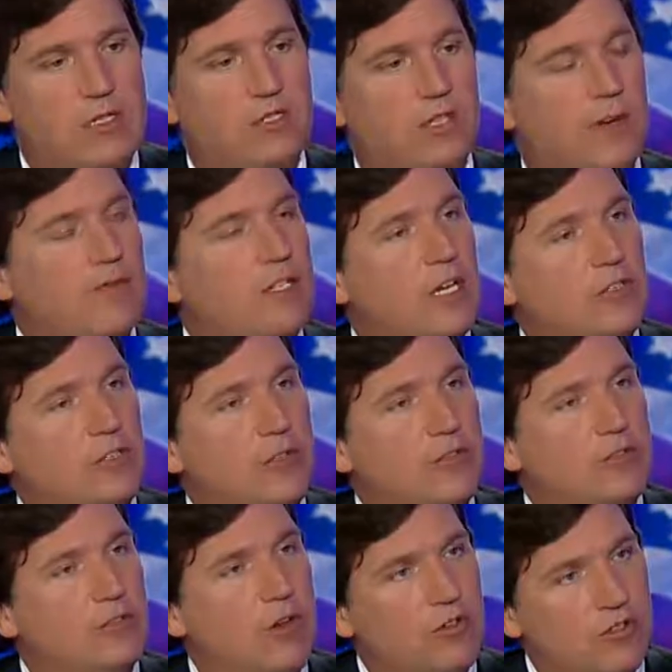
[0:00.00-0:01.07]
is Jeff Sessions,
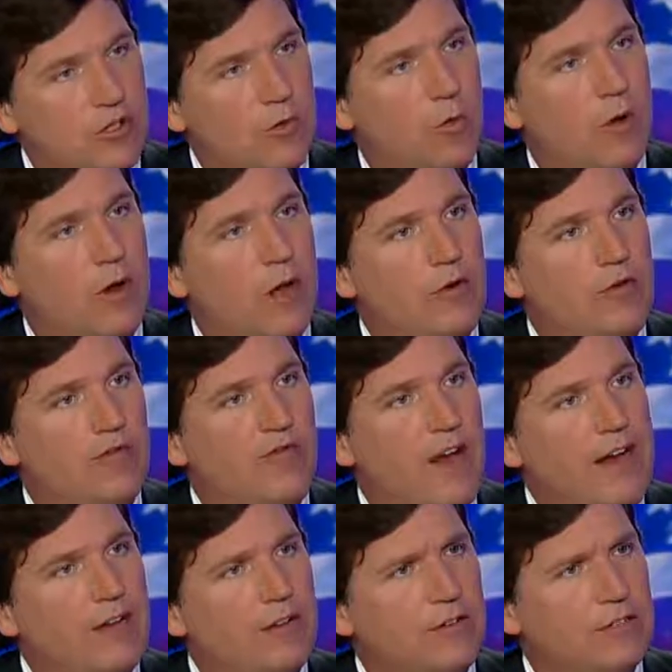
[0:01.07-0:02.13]
who's also the one under
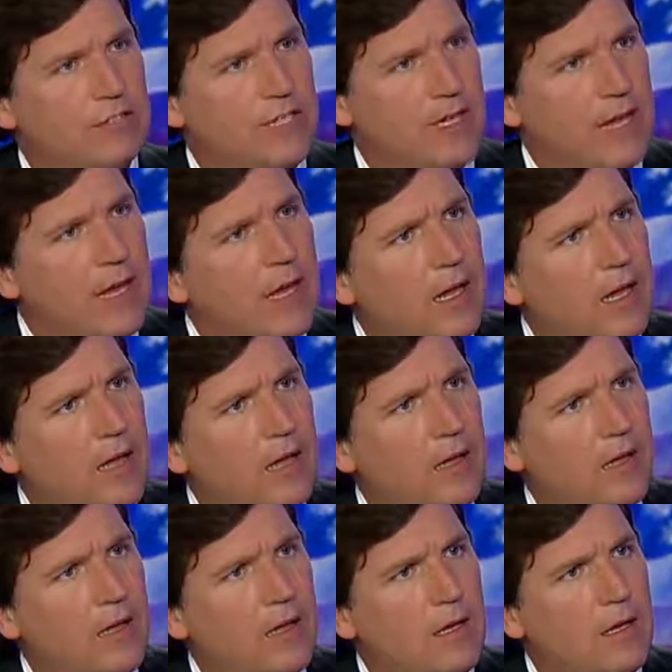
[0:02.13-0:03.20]
fire today.
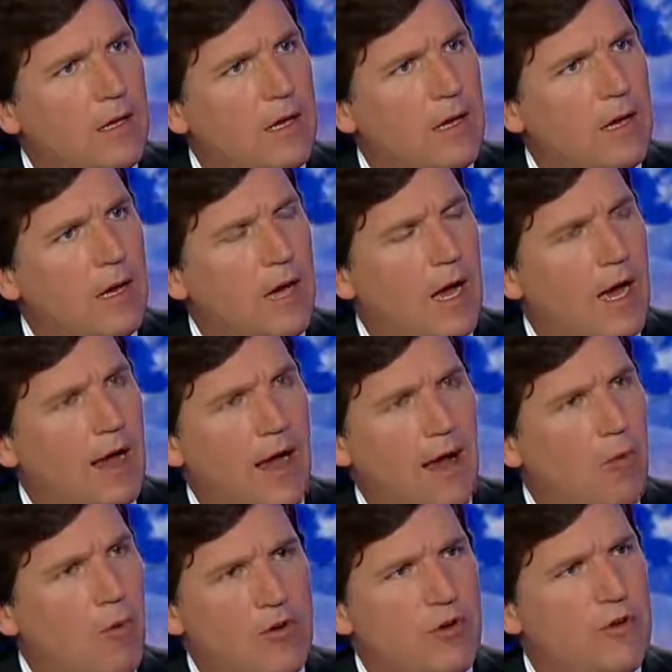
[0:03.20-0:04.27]
I, I
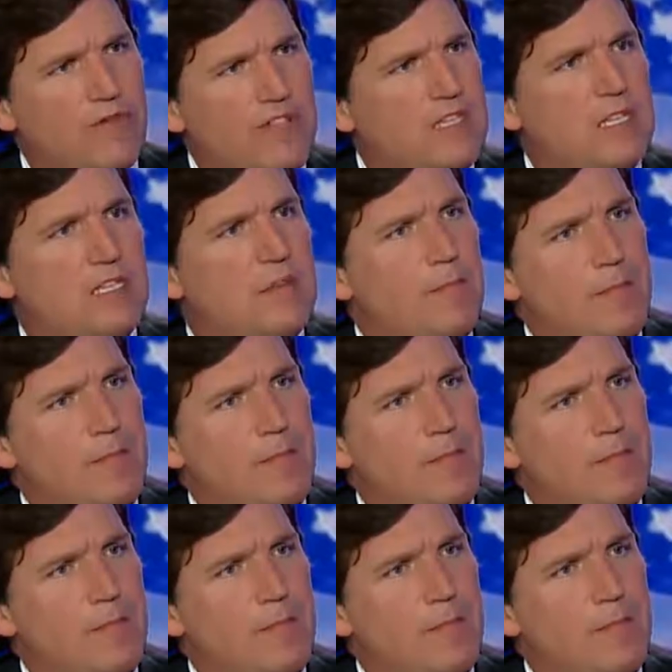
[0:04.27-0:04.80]
wonder if this is a